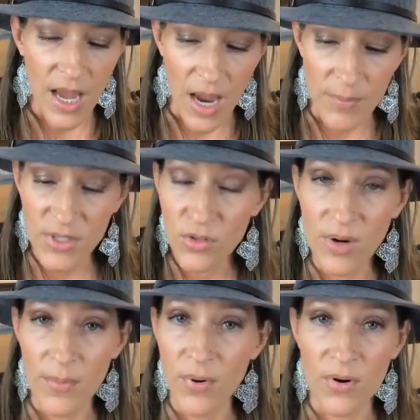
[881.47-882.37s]
Um, it's a
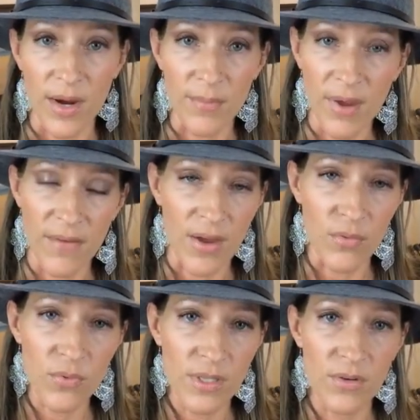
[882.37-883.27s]
great program. I've
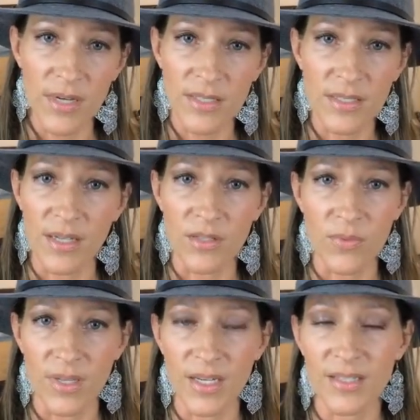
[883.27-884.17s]
had really great success
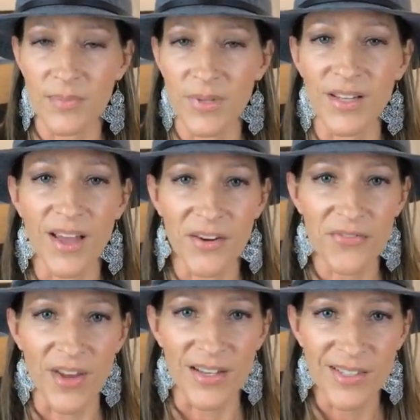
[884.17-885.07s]
with it. It's been a lot of
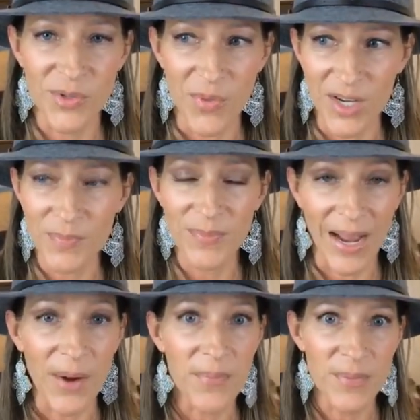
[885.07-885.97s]
fun to watch
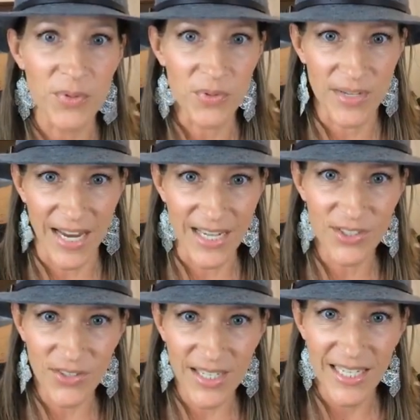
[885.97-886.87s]
how people react
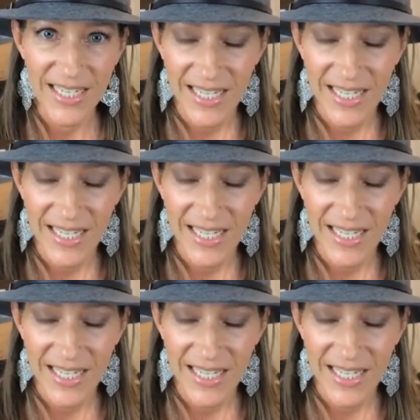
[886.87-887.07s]
to it.